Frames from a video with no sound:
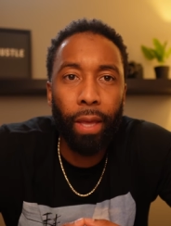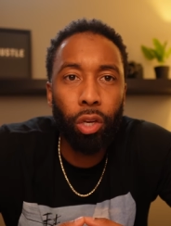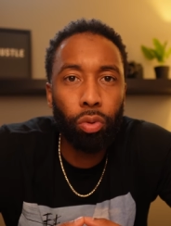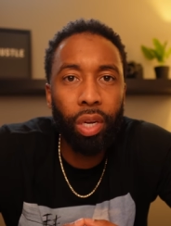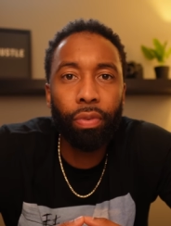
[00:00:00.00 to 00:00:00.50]

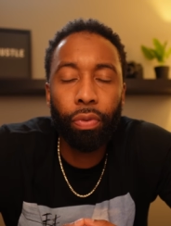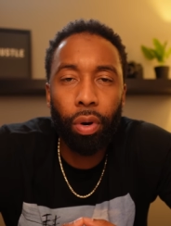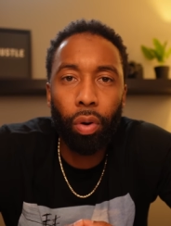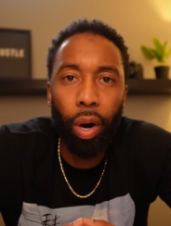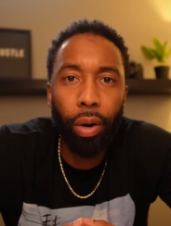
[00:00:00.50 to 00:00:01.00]
you leaving
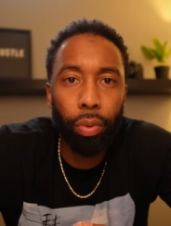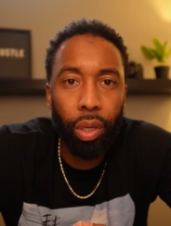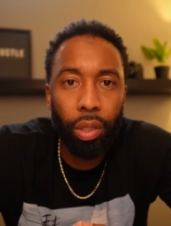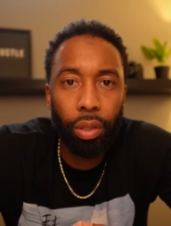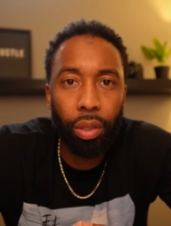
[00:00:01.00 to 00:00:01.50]
for the right
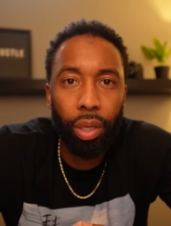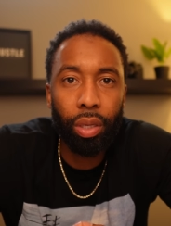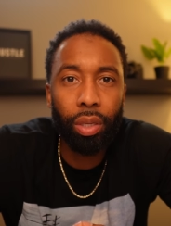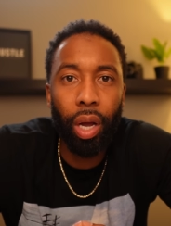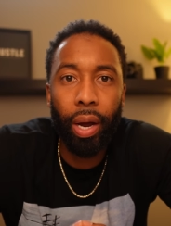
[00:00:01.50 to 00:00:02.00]
reason. It
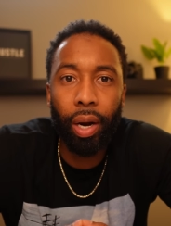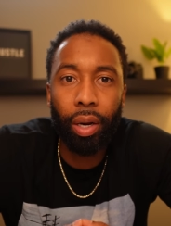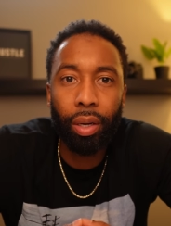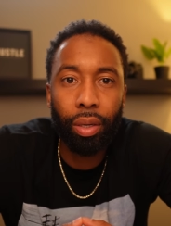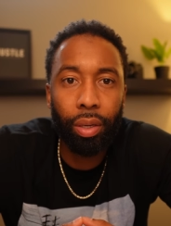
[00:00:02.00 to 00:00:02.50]
is
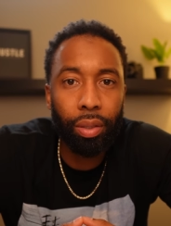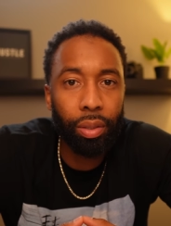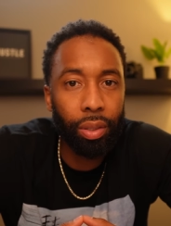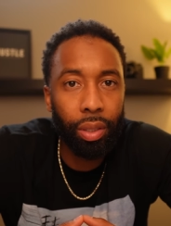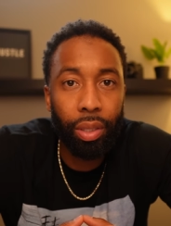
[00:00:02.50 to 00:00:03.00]
like
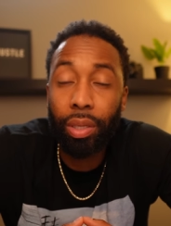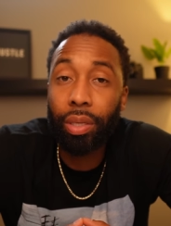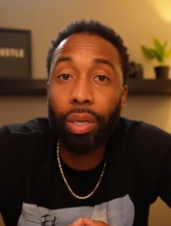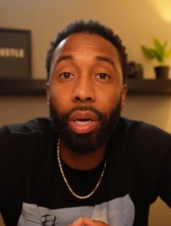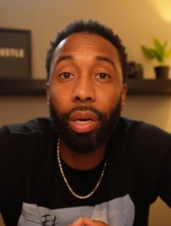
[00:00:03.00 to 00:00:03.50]
this
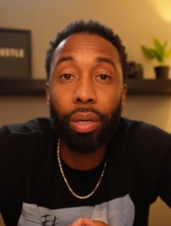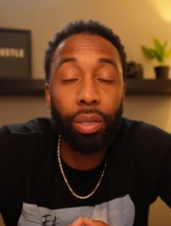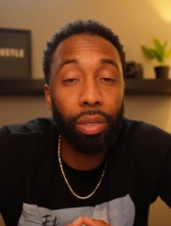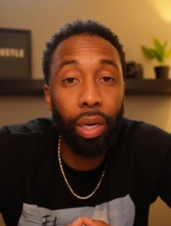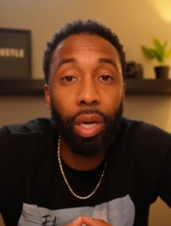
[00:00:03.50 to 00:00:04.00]
is it.
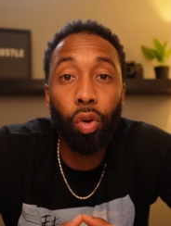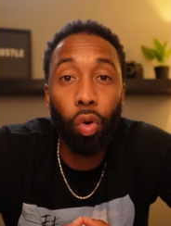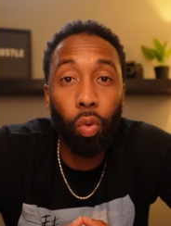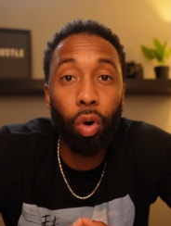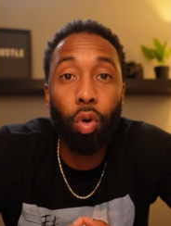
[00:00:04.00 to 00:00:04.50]
This is the end of
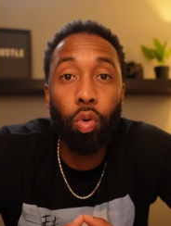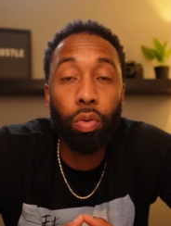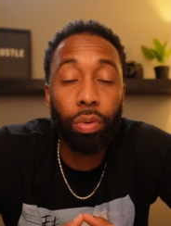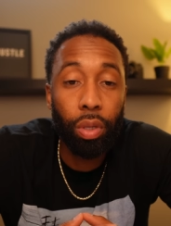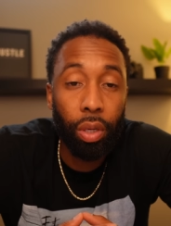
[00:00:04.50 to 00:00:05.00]
the
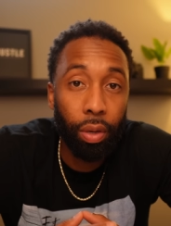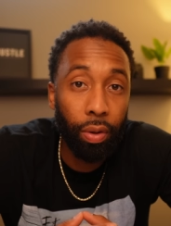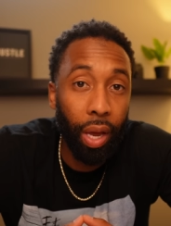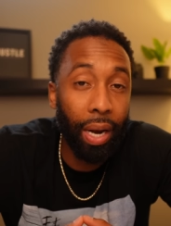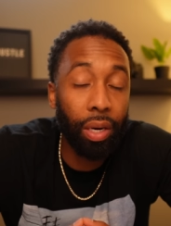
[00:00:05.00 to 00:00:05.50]
road
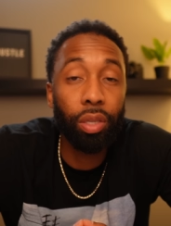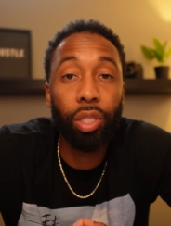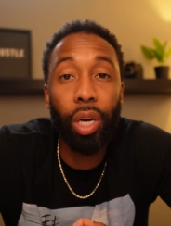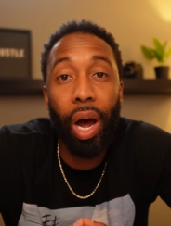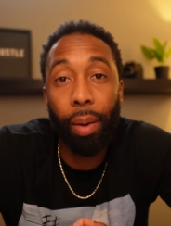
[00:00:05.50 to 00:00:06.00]
at this
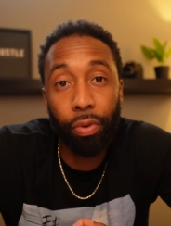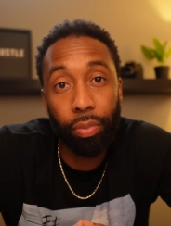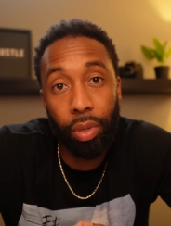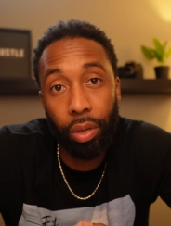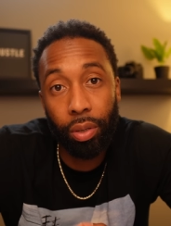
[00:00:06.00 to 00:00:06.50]
job for
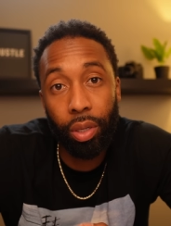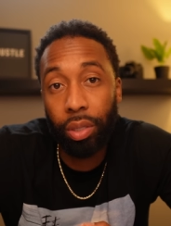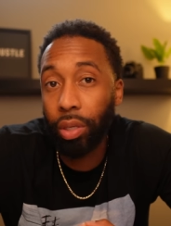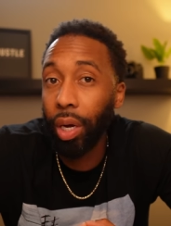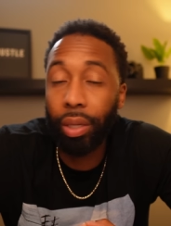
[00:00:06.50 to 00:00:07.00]
me.
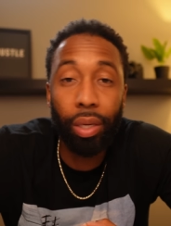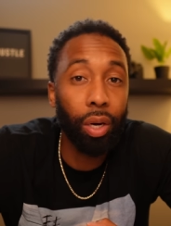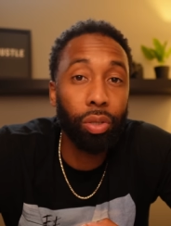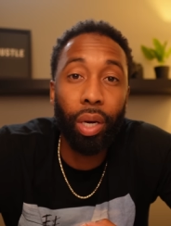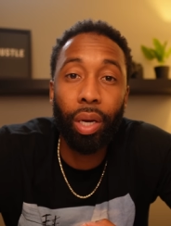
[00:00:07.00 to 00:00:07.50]
There's nothing
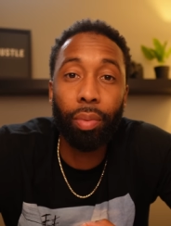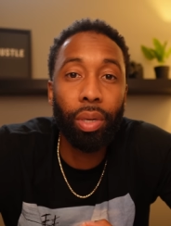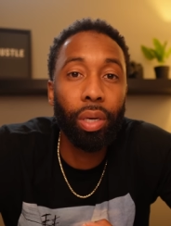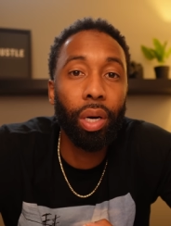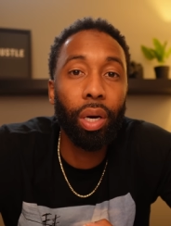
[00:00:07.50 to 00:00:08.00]
else that can
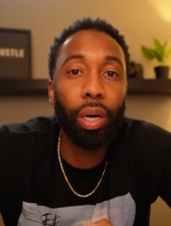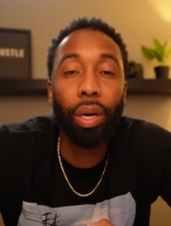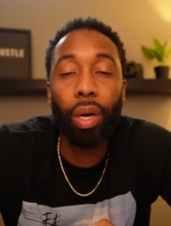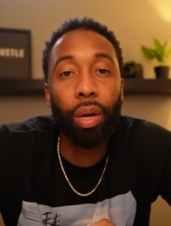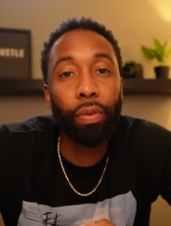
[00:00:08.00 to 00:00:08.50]
be
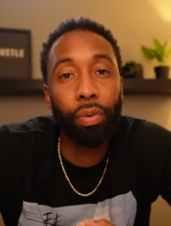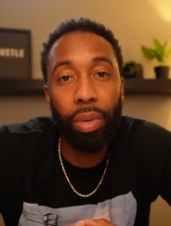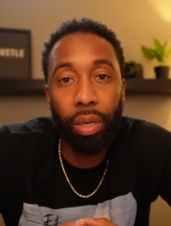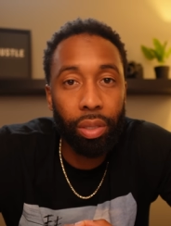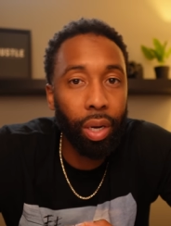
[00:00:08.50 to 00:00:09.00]
done for
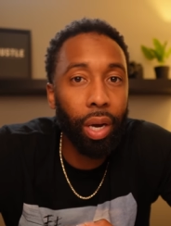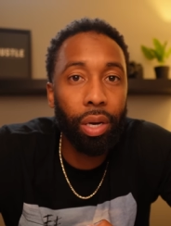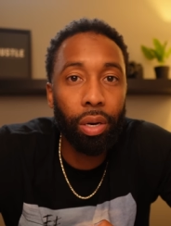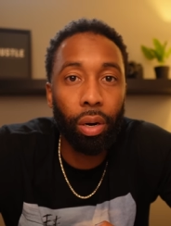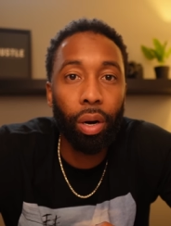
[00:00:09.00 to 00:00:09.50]
me to stay
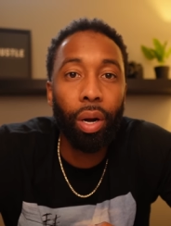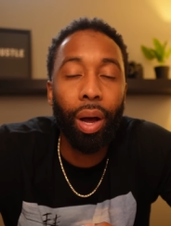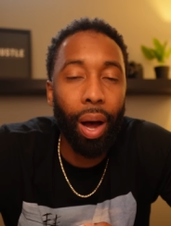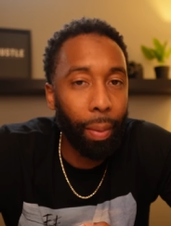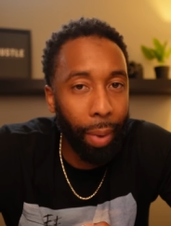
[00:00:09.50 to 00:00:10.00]
here.
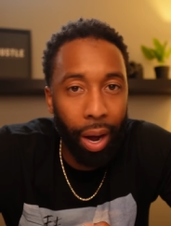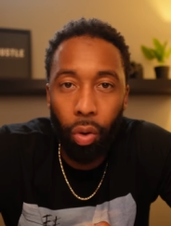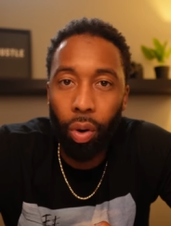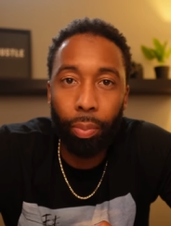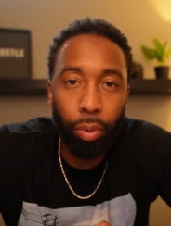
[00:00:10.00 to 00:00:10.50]
I'm
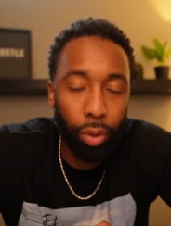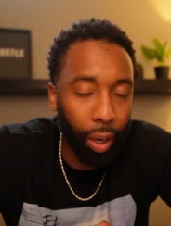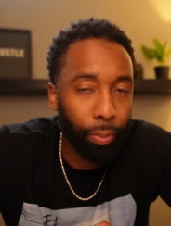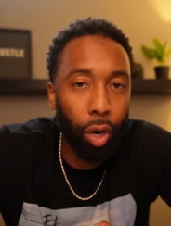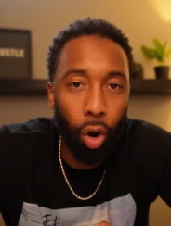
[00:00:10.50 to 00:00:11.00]
out. I'm
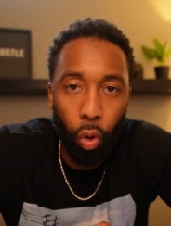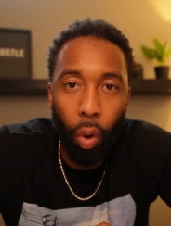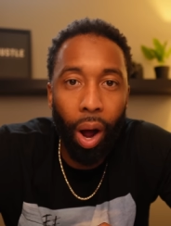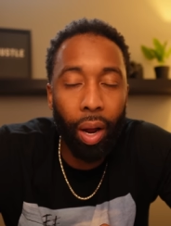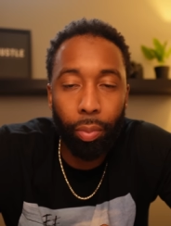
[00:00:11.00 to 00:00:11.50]
I'm know
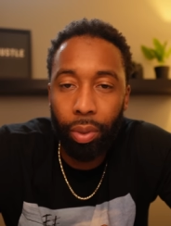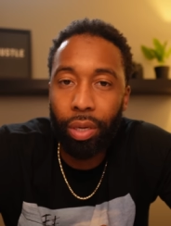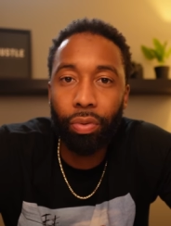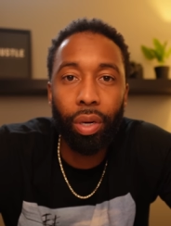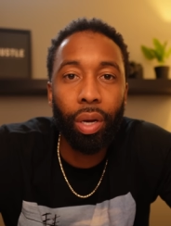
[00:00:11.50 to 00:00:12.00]
why I'm
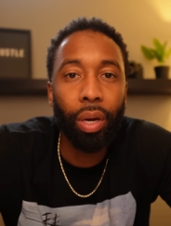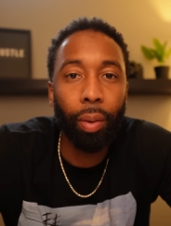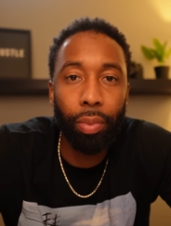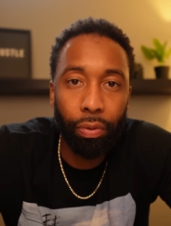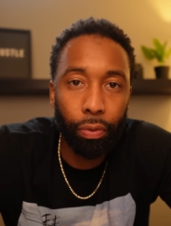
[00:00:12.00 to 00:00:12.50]
leaving.
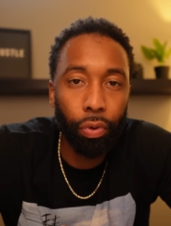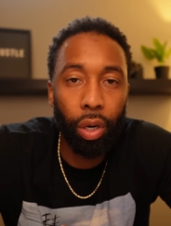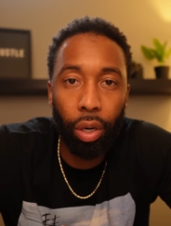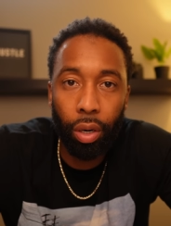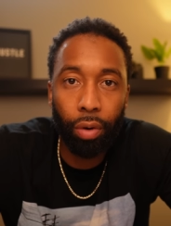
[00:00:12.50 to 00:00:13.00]
I'm leaving for
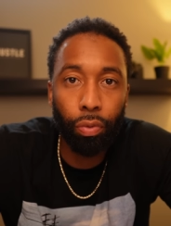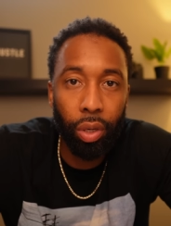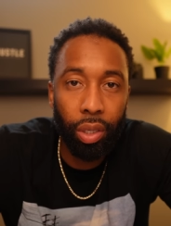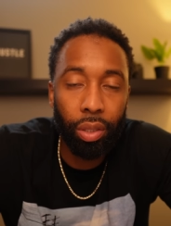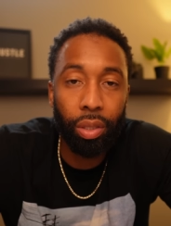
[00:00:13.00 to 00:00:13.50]
good enough
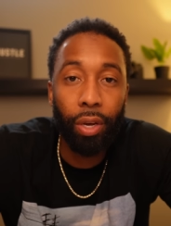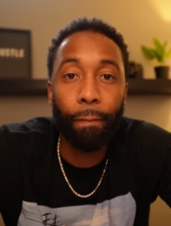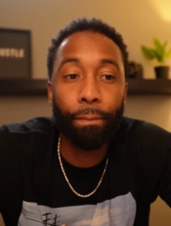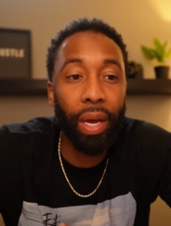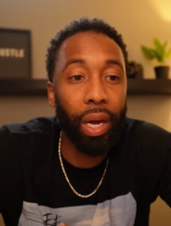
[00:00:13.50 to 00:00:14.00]
reasons,
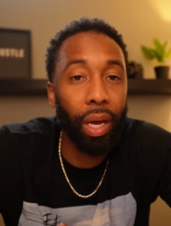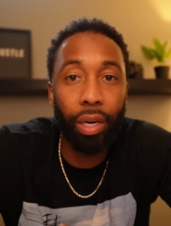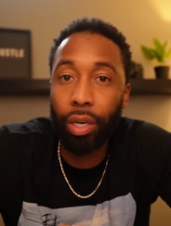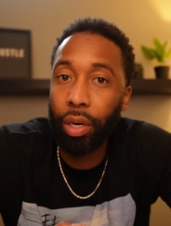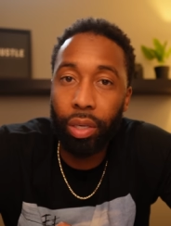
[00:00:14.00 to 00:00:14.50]

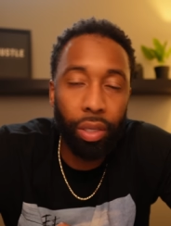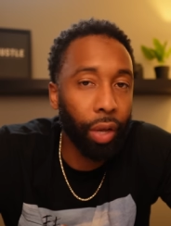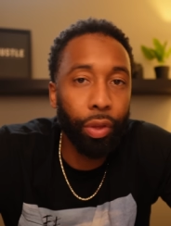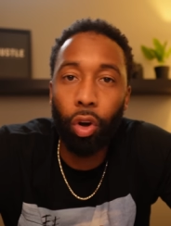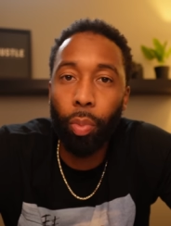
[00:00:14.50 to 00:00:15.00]
and
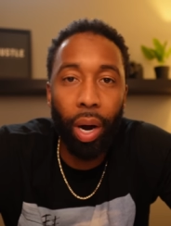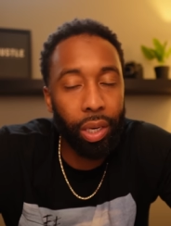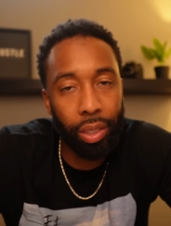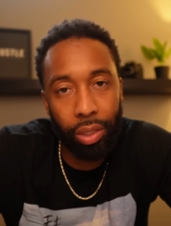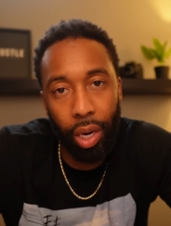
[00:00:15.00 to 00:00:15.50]
nothing
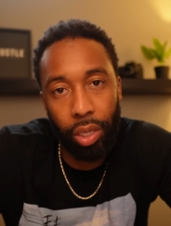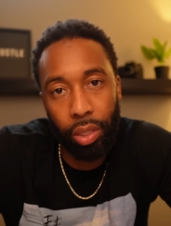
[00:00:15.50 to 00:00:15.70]
nobody can say